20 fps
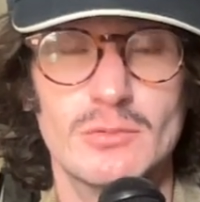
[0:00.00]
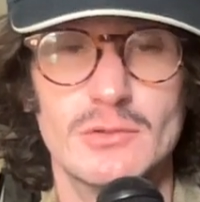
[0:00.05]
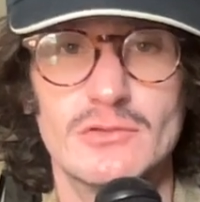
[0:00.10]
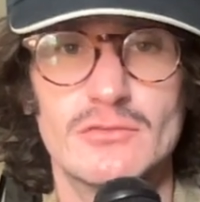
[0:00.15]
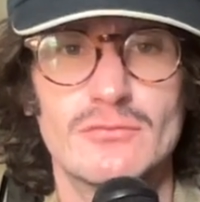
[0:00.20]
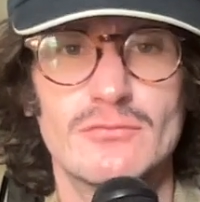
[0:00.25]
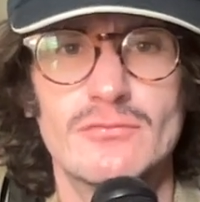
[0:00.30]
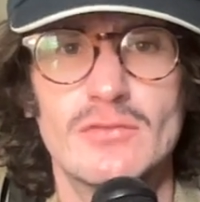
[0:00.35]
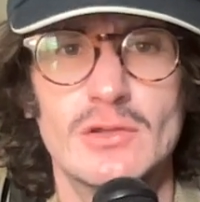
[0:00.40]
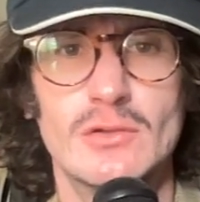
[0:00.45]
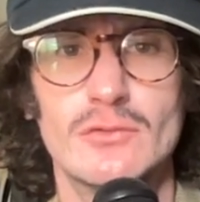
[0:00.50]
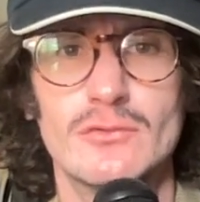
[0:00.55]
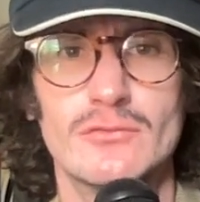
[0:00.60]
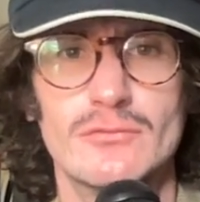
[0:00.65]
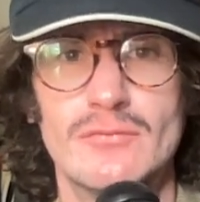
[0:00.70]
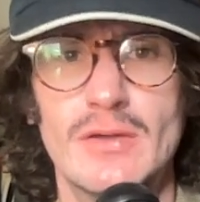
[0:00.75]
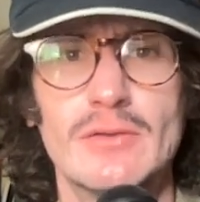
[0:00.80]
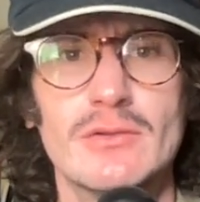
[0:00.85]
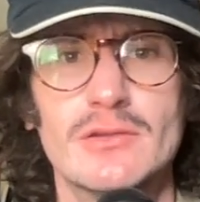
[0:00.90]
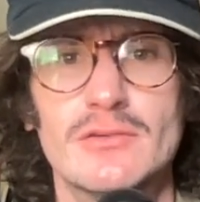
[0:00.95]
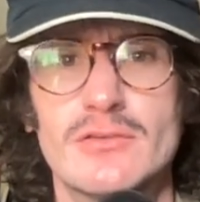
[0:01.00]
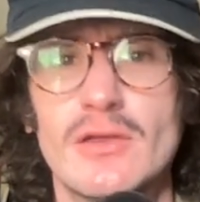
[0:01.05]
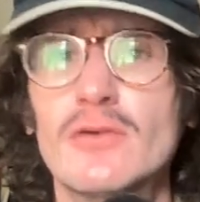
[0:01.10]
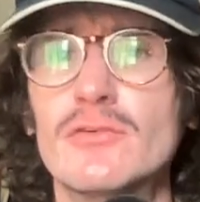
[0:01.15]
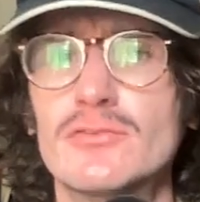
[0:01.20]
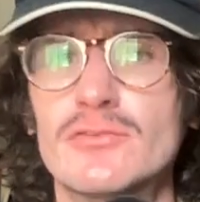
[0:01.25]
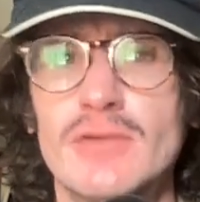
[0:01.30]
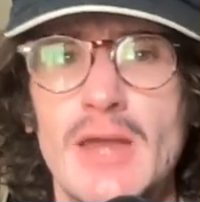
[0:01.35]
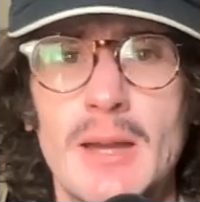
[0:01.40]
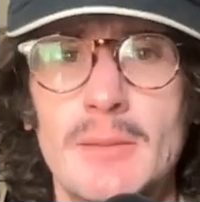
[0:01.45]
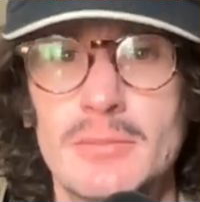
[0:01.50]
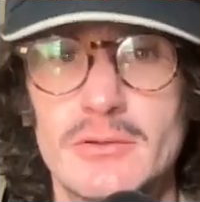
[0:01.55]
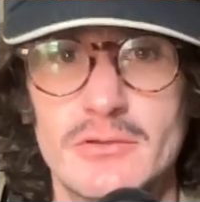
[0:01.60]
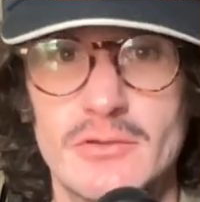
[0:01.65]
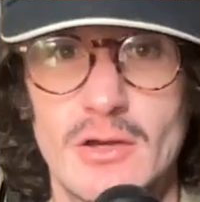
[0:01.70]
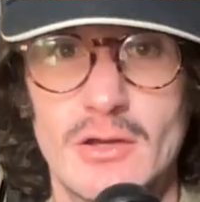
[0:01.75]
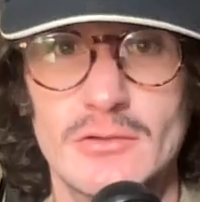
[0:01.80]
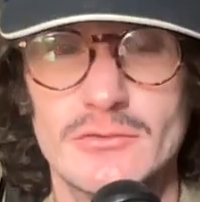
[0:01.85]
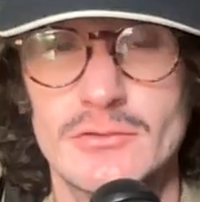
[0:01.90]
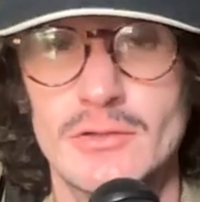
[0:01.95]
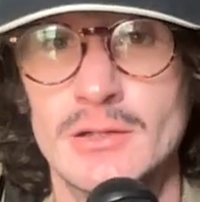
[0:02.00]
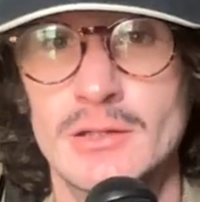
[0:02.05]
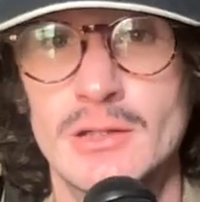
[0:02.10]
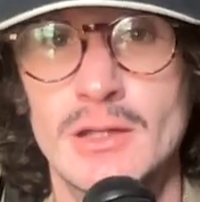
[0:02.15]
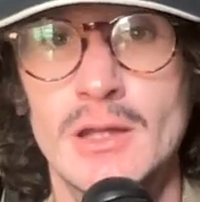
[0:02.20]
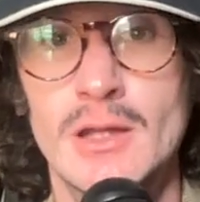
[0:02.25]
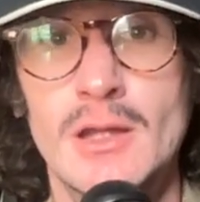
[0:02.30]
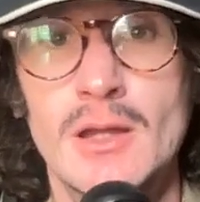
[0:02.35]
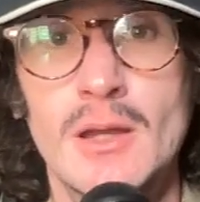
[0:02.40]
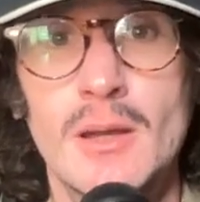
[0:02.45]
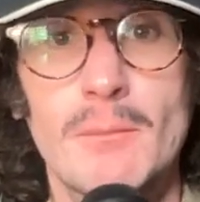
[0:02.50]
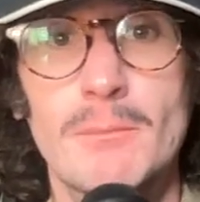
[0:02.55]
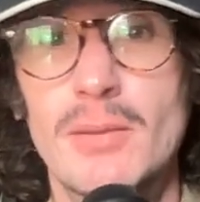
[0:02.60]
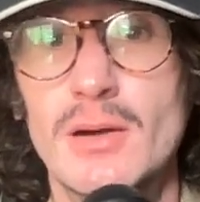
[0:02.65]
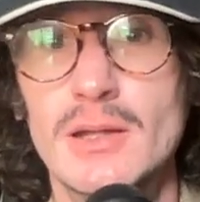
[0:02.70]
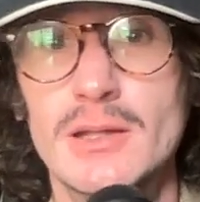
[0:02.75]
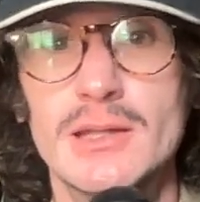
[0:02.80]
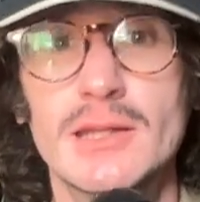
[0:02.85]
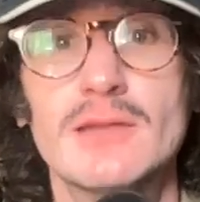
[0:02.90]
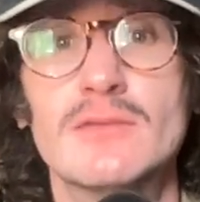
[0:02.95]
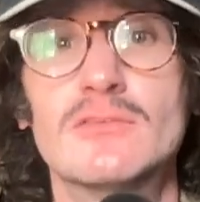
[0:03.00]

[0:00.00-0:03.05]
which feels very self sabotaging, but